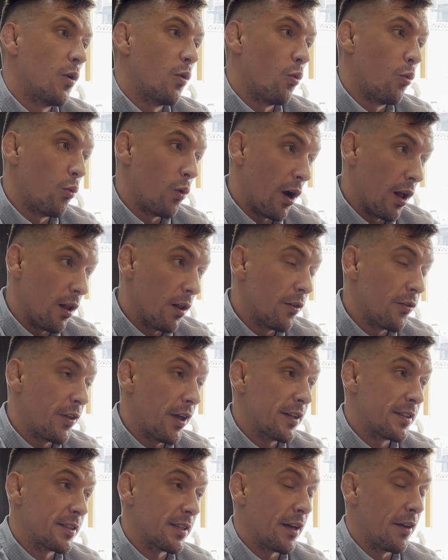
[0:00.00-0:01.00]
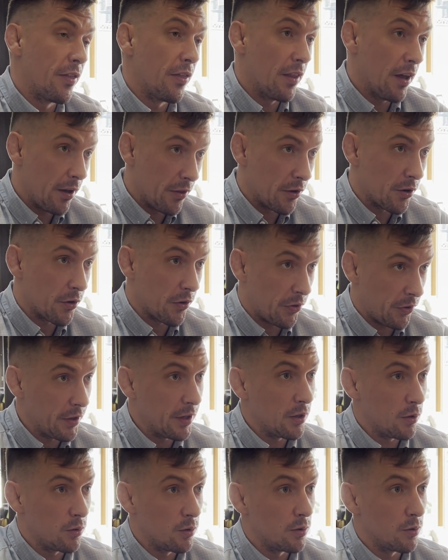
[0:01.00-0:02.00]
Well, that's another
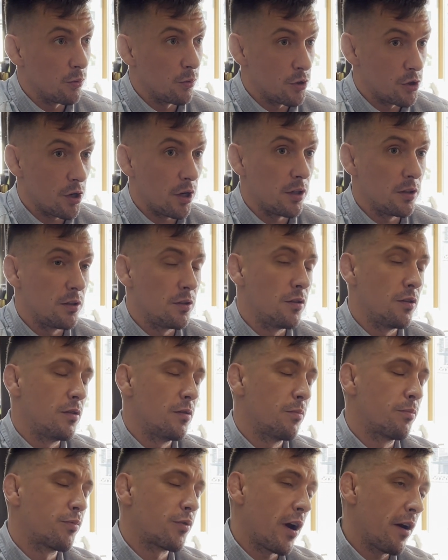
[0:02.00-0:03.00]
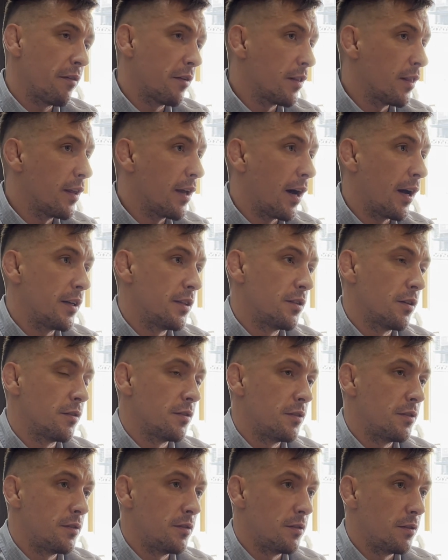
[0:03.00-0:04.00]
thing which I do. Privately, I don't
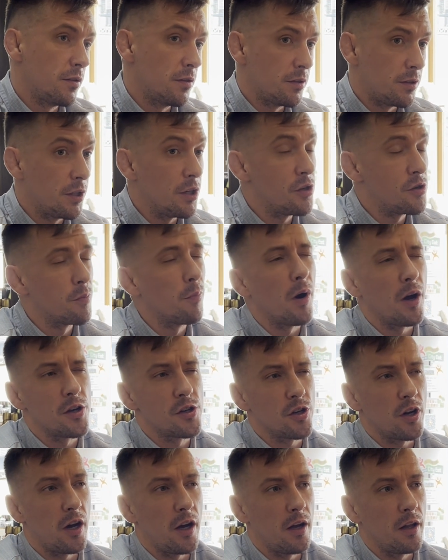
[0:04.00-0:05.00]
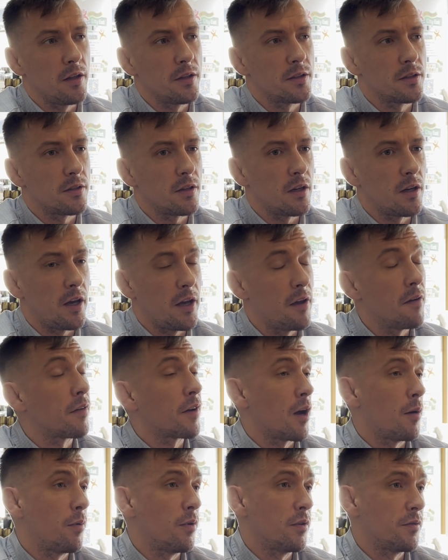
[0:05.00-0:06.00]
teach much IELTS. I have a
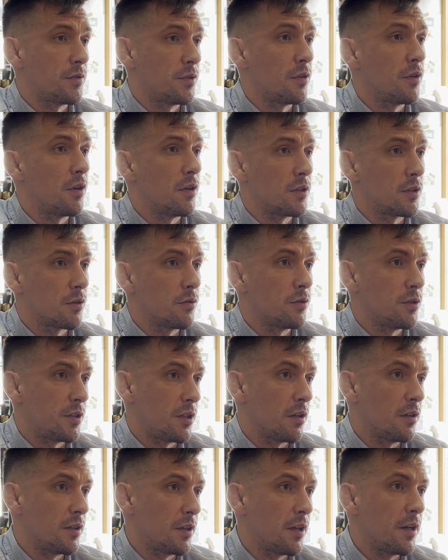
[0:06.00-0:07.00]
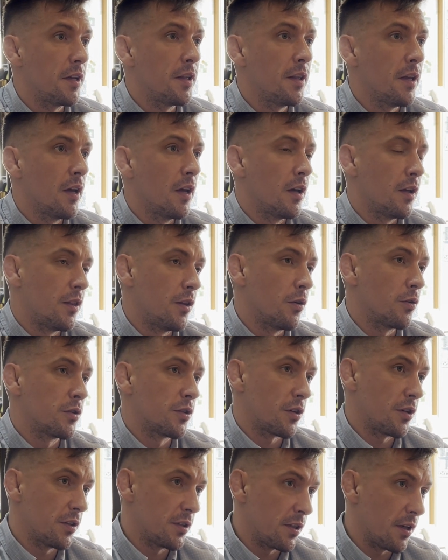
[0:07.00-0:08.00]
couple of students who still need it. Those
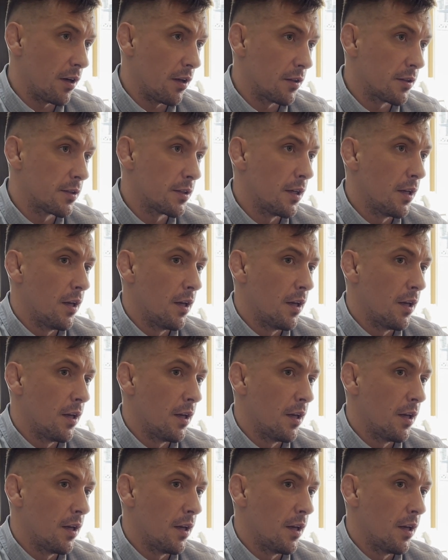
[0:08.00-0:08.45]
are adults.